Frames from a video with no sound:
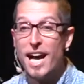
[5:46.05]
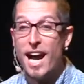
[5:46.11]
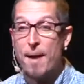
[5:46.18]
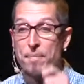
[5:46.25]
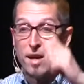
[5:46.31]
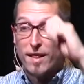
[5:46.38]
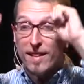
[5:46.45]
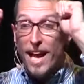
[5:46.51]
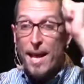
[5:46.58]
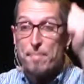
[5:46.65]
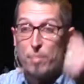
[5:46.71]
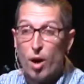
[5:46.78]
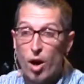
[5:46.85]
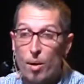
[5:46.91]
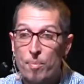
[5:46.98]
time, the
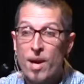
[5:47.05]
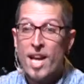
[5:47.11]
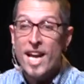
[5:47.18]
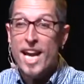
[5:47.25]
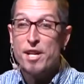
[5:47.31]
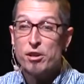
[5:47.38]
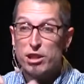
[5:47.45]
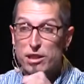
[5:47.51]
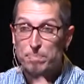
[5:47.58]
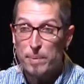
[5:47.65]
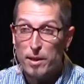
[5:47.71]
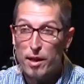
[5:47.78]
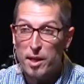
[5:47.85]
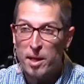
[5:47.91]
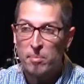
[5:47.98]
light bulb in your
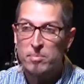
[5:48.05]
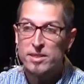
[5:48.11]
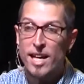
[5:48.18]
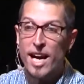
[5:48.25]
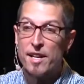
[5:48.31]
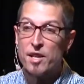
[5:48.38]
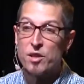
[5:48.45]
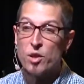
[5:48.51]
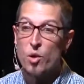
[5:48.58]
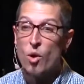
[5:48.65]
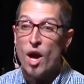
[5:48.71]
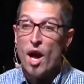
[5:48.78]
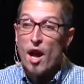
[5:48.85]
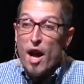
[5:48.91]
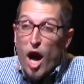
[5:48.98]
spirit comes on and you,
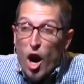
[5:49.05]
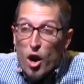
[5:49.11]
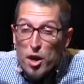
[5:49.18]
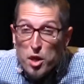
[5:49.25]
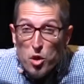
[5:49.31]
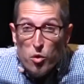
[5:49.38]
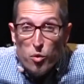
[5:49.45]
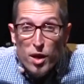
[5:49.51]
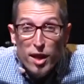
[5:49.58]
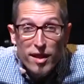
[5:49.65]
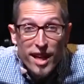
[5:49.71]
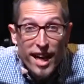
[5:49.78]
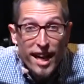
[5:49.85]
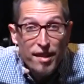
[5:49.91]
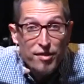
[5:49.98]
are, you
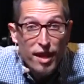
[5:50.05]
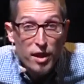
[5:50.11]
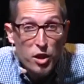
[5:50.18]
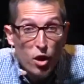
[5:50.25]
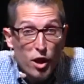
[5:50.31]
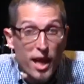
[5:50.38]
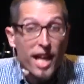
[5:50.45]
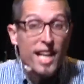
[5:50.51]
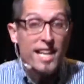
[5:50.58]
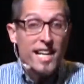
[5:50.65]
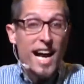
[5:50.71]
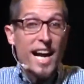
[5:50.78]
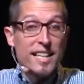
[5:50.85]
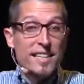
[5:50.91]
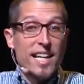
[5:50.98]
realize that you're
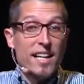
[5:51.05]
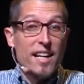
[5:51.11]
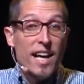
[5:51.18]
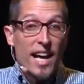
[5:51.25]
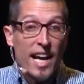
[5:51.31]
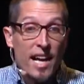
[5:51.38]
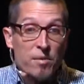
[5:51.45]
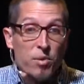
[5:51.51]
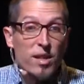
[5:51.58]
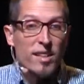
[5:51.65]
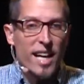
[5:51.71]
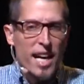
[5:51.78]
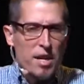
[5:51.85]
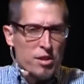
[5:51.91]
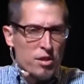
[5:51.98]
connected in
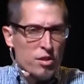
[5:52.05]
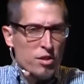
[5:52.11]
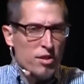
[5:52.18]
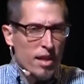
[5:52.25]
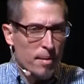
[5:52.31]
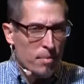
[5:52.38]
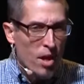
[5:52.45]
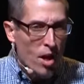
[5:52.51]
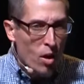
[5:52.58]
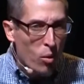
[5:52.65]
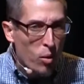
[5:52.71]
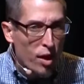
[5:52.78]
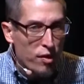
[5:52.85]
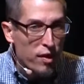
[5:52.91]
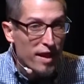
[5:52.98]
relationship
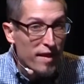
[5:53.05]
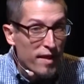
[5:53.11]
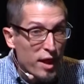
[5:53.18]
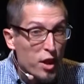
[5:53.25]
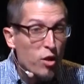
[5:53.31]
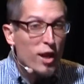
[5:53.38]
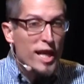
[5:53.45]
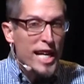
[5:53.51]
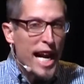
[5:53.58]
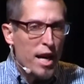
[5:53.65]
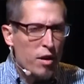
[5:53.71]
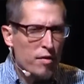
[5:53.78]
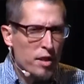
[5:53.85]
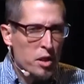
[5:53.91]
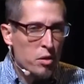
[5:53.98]
with the
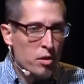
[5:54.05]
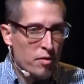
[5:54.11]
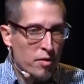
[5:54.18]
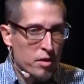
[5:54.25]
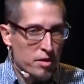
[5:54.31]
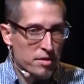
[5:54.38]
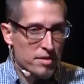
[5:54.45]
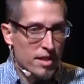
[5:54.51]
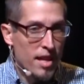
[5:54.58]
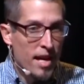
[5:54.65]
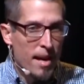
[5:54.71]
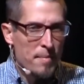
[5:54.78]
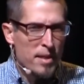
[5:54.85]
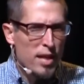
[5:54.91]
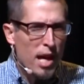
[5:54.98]
creator of the universe.
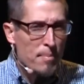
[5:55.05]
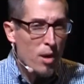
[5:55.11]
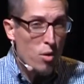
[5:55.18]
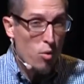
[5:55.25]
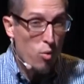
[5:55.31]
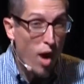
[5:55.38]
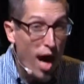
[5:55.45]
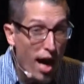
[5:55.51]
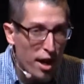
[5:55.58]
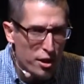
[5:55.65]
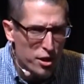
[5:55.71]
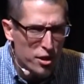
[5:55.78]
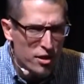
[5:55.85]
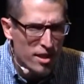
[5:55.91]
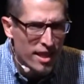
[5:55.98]
I mean, talking about a
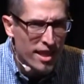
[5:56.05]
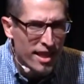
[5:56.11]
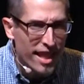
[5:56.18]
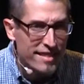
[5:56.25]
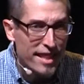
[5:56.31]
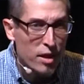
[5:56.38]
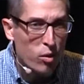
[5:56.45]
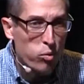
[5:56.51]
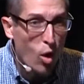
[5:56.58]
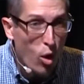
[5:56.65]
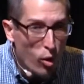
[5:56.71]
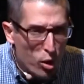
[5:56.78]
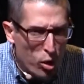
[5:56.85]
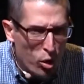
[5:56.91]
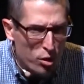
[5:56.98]
rush. It's like a
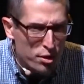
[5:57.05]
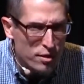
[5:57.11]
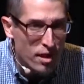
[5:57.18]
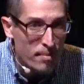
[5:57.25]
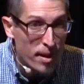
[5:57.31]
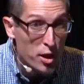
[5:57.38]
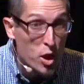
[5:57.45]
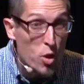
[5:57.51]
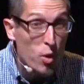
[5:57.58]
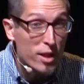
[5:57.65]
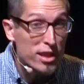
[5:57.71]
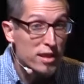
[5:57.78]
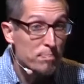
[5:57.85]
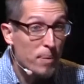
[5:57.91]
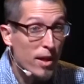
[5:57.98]
roller coaster. I mean, you
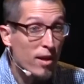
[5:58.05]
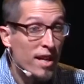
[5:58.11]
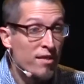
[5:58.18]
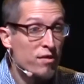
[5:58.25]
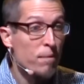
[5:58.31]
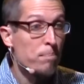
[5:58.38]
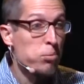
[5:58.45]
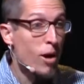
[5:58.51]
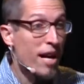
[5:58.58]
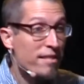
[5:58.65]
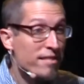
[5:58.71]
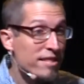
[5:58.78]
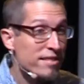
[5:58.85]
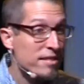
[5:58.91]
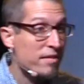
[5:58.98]
experience the
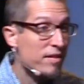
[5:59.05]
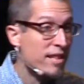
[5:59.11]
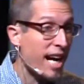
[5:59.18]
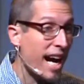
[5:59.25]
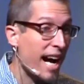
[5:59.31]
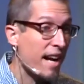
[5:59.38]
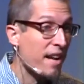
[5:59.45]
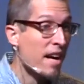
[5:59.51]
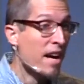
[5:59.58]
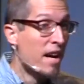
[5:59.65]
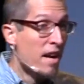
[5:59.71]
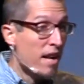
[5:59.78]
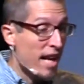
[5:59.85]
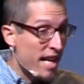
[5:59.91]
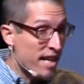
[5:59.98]
presence of God
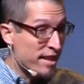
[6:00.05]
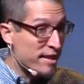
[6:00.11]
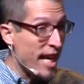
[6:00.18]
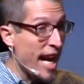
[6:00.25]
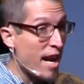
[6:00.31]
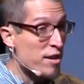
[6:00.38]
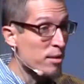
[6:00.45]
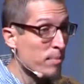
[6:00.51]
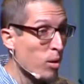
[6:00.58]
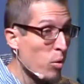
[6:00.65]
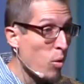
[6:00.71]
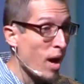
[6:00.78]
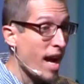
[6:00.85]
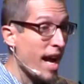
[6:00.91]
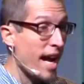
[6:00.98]
in a
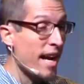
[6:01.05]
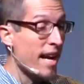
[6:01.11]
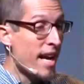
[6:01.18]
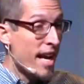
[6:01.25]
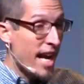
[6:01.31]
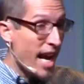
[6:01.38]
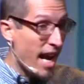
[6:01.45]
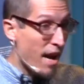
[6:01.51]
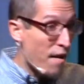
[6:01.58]
tangible way eh,